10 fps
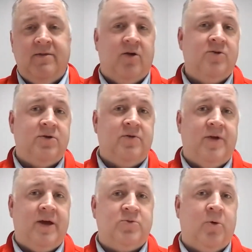those are
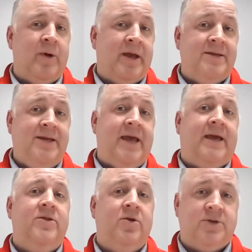things where we can
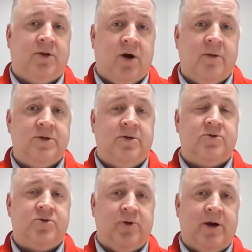take in those alarms and
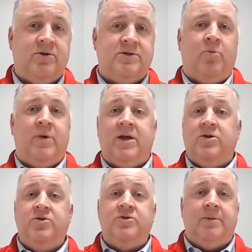those triggers, and we
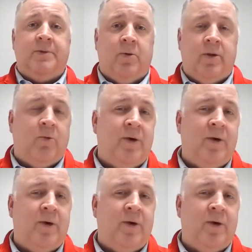can do something with it.